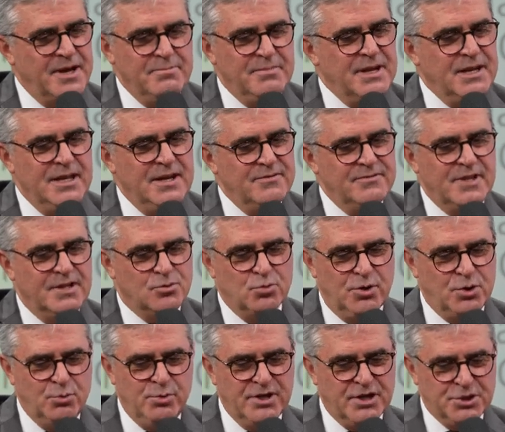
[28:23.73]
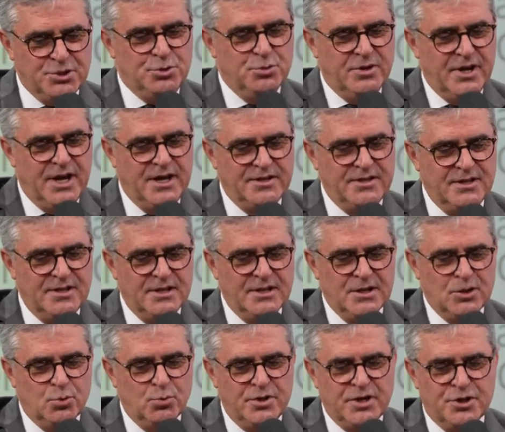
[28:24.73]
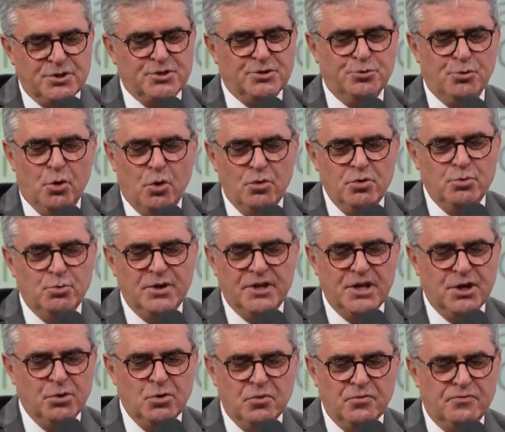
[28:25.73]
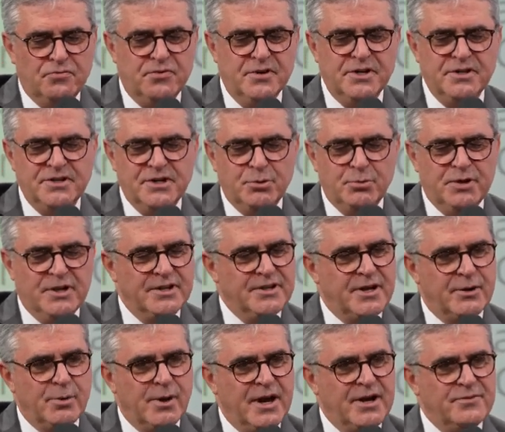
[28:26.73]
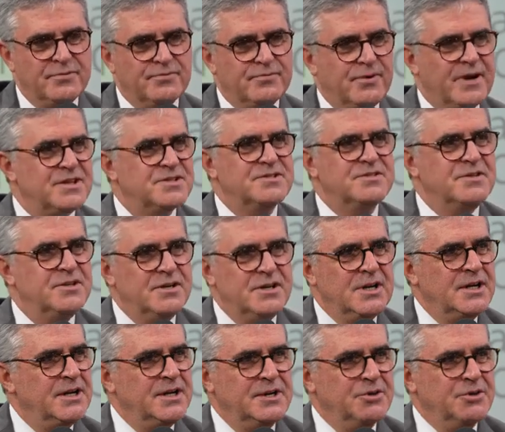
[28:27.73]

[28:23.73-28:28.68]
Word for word: I believe that when we are together, we are strong, we can go further, we can arrive faster,